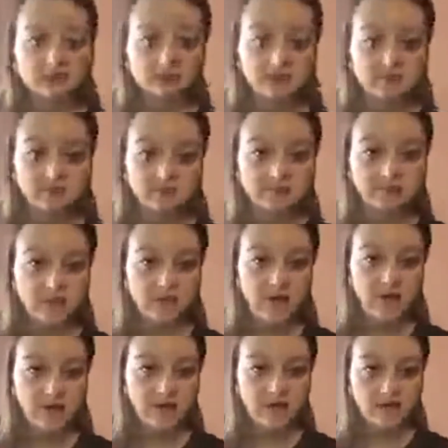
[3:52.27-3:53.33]

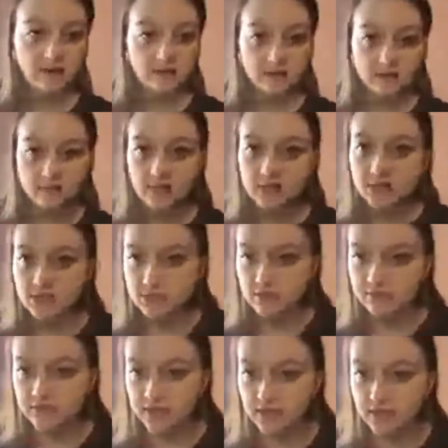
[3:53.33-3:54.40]
Okay, I'm not sure
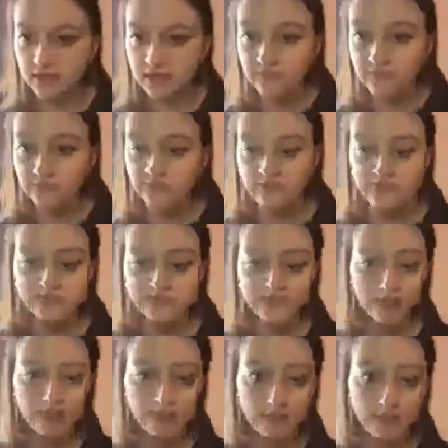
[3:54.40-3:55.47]
if I look
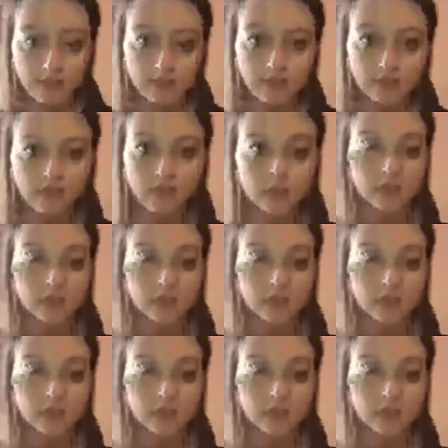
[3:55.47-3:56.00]
fuzzy on here